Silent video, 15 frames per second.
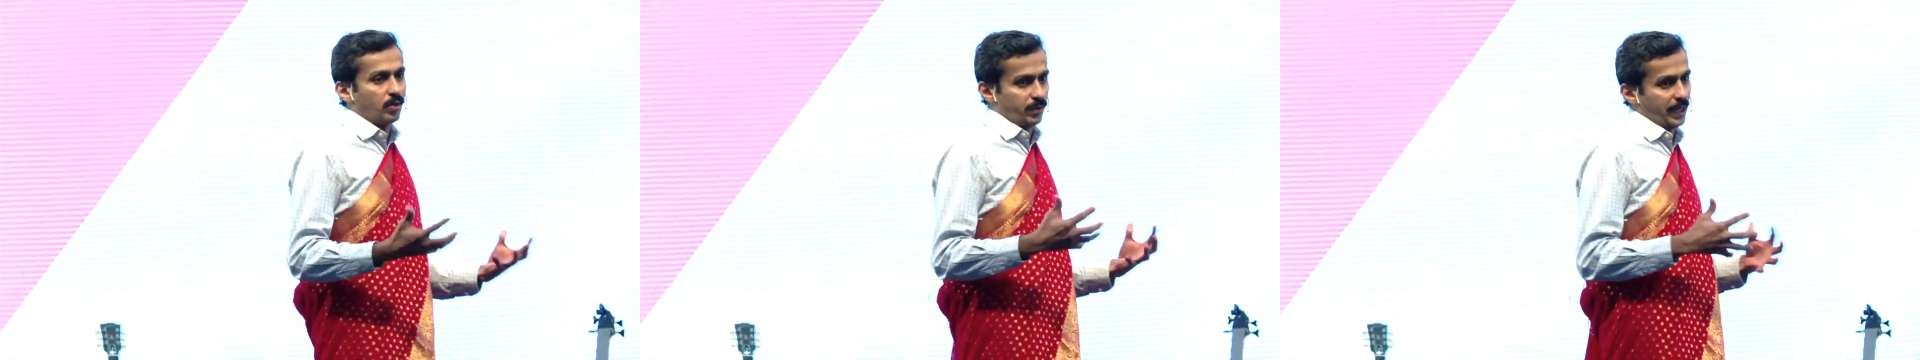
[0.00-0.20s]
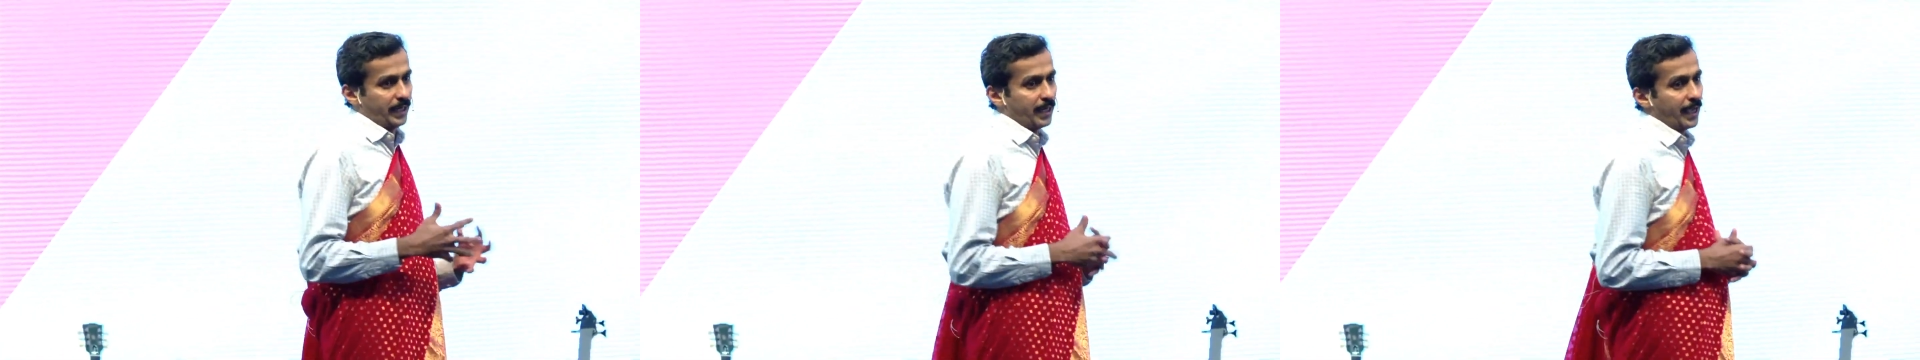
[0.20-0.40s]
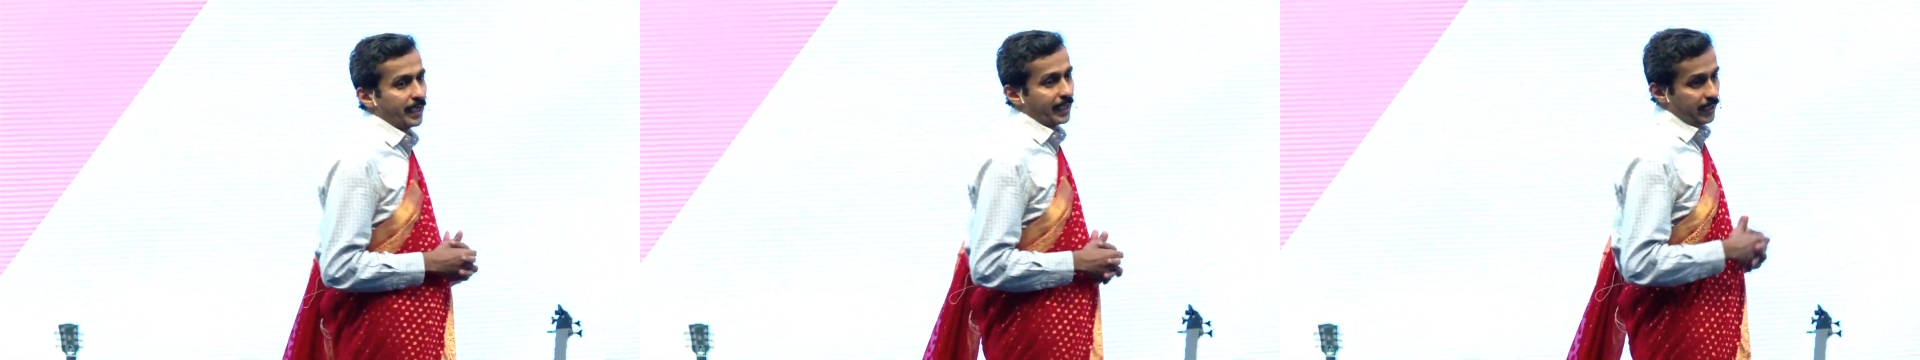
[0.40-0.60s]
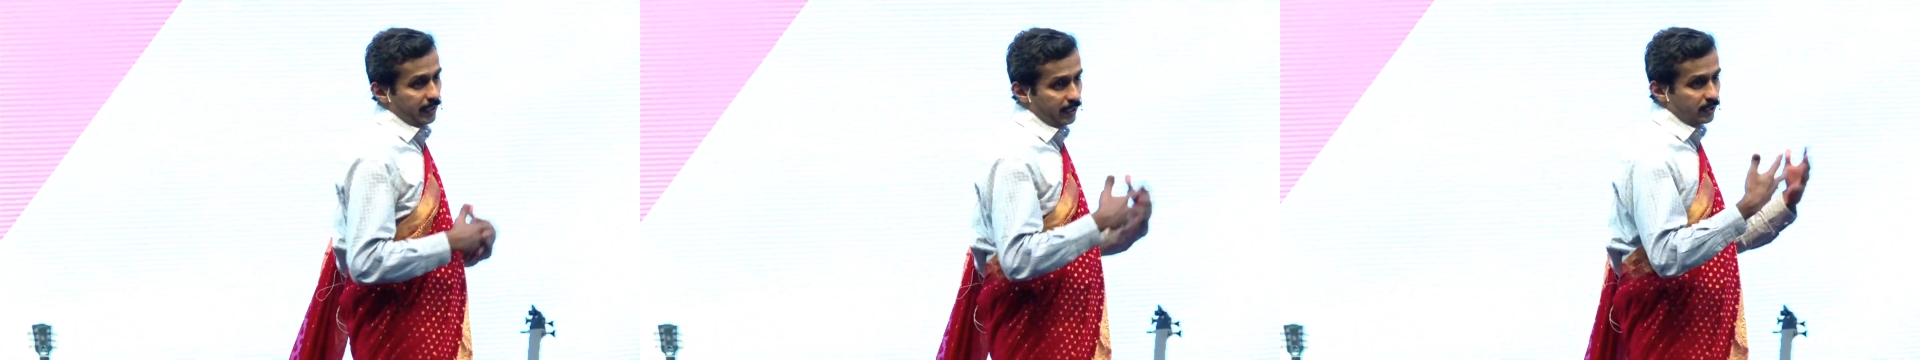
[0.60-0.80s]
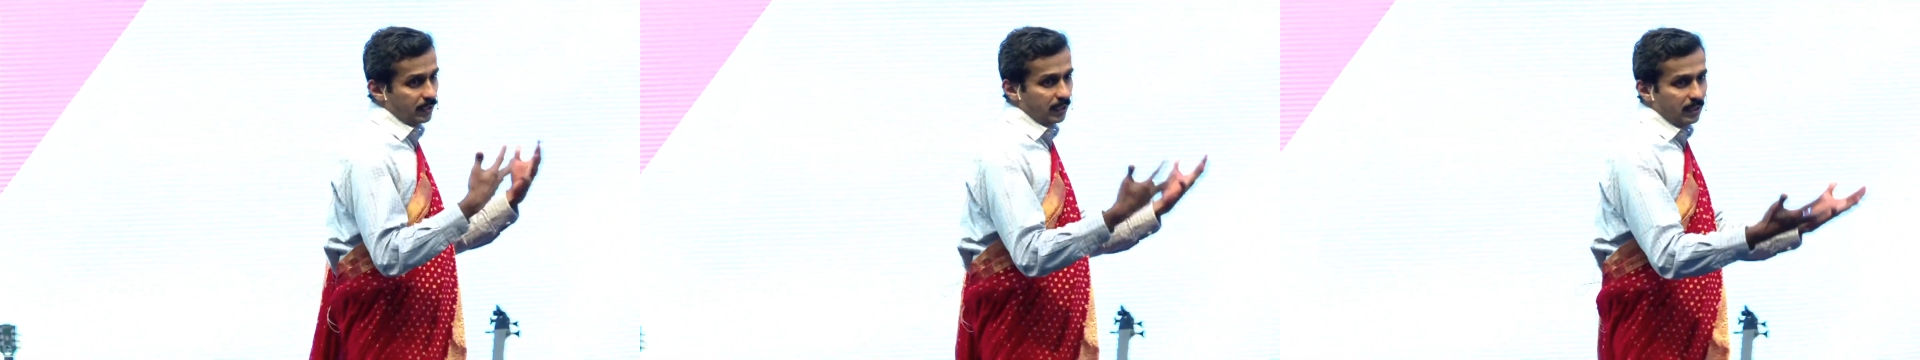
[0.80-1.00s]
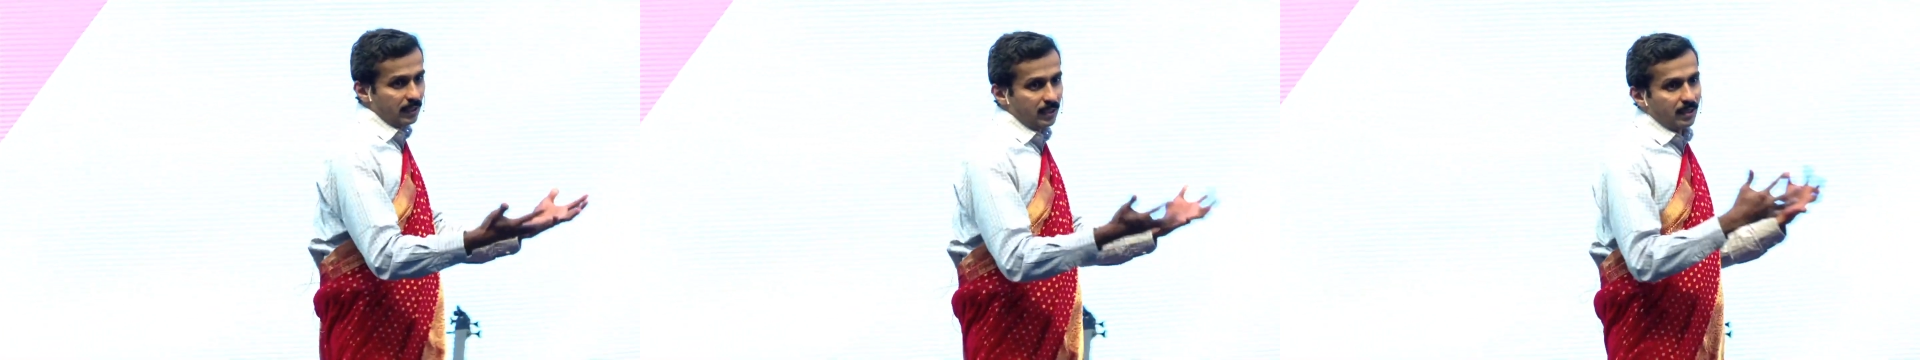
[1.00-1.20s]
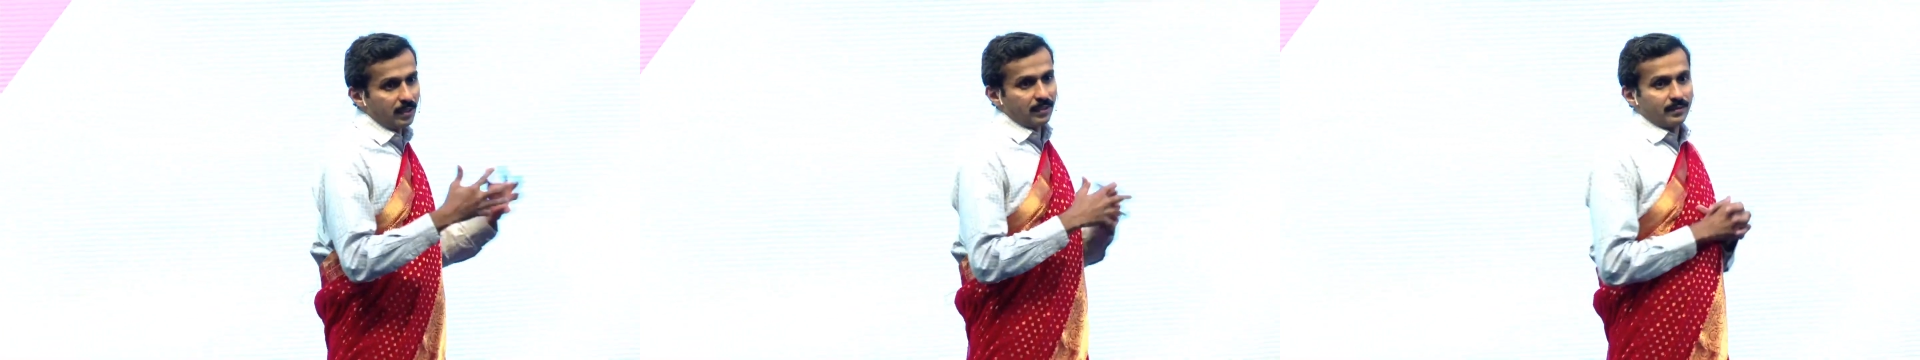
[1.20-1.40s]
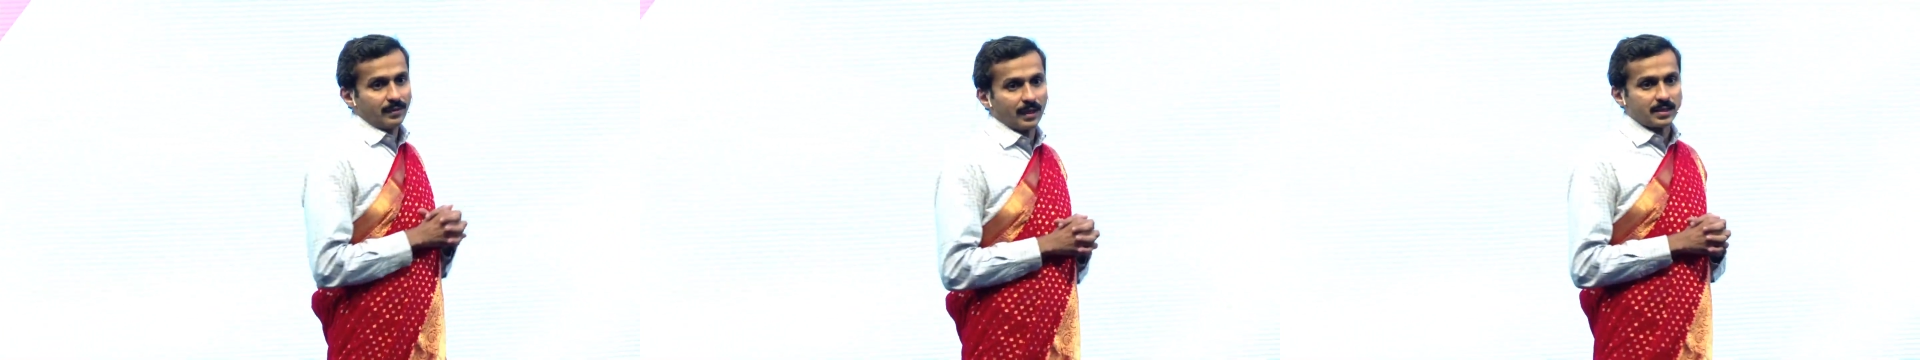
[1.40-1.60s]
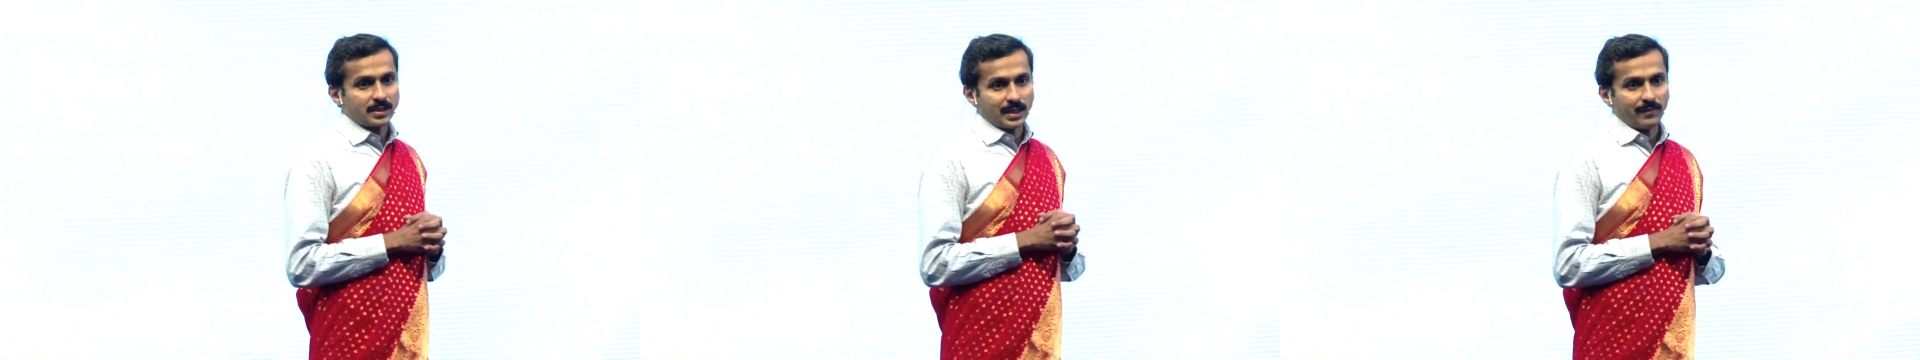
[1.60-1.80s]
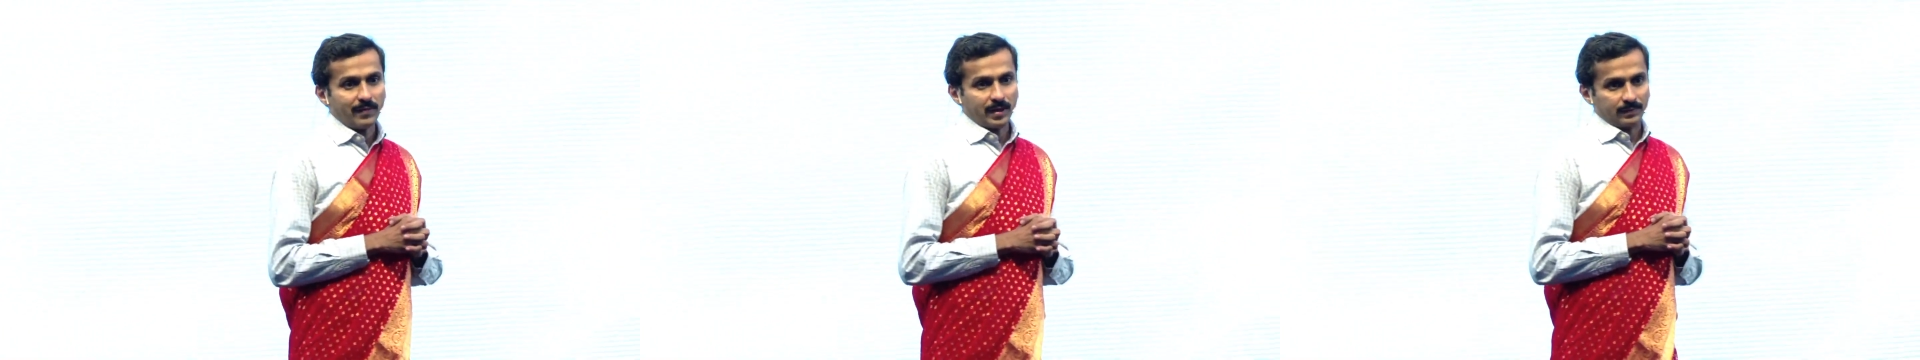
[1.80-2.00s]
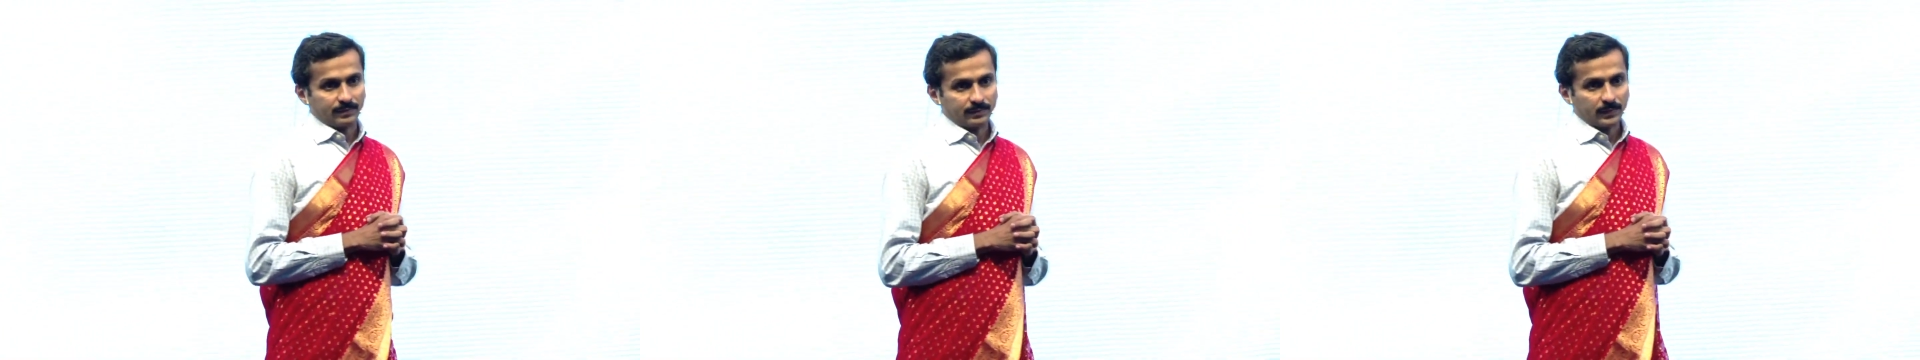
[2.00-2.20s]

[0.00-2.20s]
that I can read the next level.